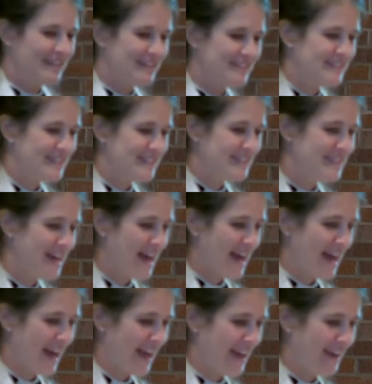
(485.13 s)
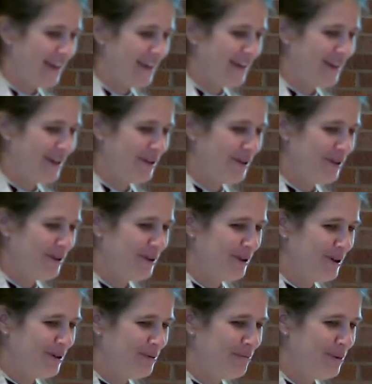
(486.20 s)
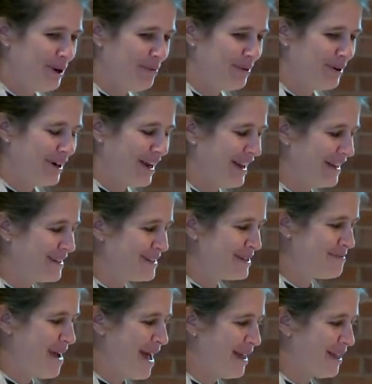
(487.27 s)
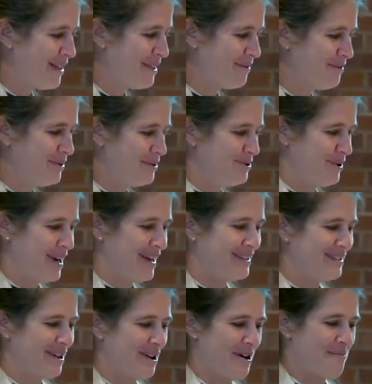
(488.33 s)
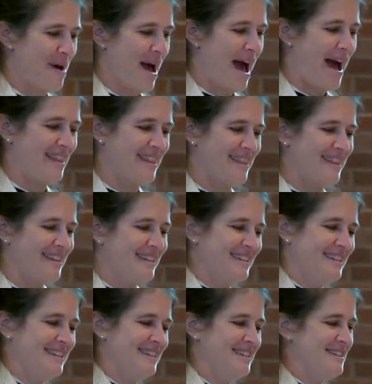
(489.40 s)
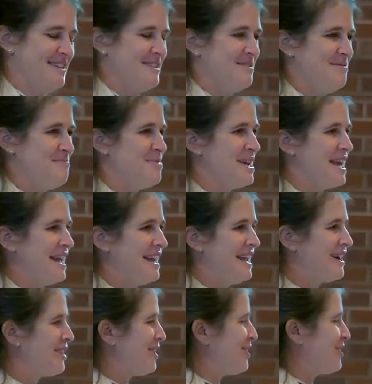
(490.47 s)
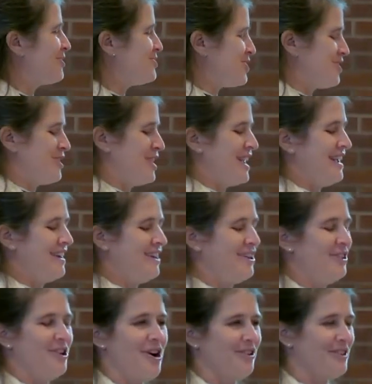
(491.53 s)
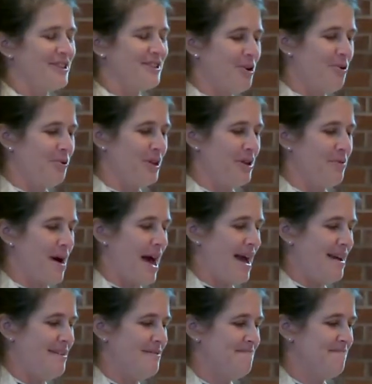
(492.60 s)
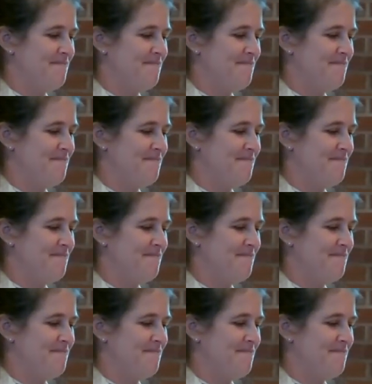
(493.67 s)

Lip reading: And today, Palmer Ann Smith will join us on our path, beginning her journey along this holy way.